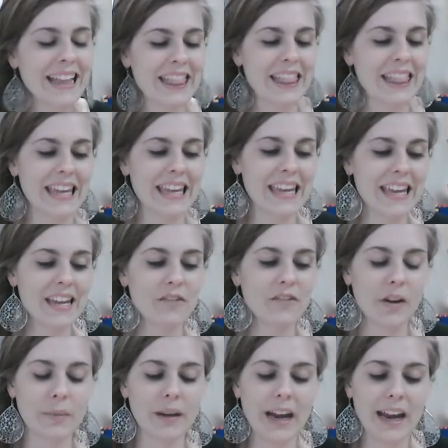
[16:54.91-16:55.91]
the
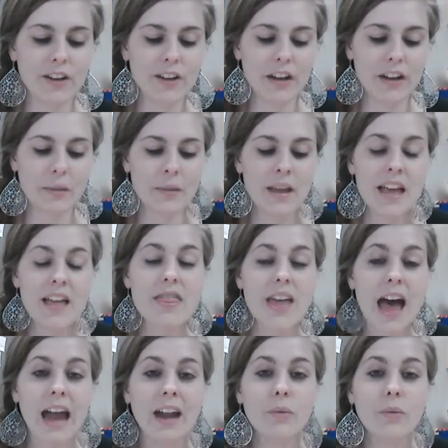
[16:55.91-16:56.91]
firming eye cream,
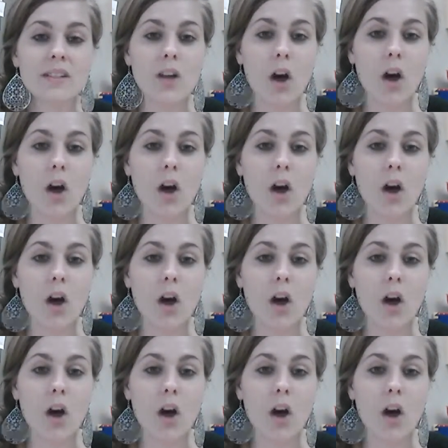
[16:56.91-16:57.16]
that was